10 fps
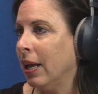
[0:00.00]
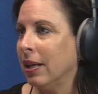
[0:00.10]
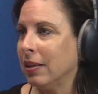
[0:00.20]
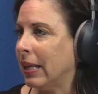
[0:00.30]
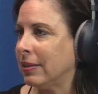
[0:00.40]

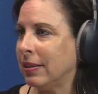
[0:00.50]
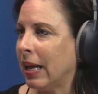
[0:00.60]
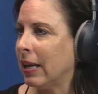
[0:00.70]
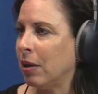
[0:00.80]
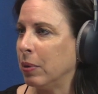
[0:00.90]
That's
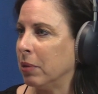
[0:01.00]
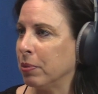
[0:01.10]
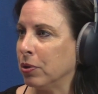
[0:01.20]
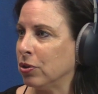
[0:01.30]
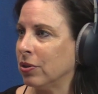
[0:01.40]
not how we
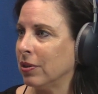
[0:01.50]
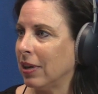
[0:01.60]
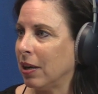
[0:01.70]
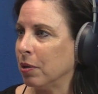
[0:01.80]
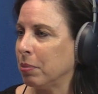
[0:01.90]
approach
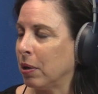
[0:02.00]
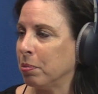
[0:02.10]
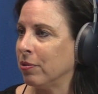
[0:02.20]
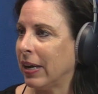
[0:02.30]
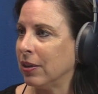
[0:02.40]
our
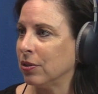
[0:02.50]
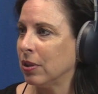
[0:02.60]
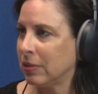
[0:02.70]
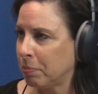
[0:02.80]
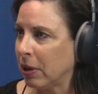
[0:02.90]
providers.
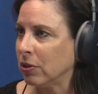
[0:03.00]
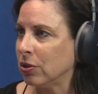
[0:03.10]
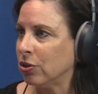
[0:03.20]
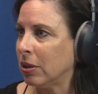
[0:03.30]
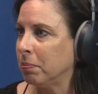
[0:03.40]
It's a partnership.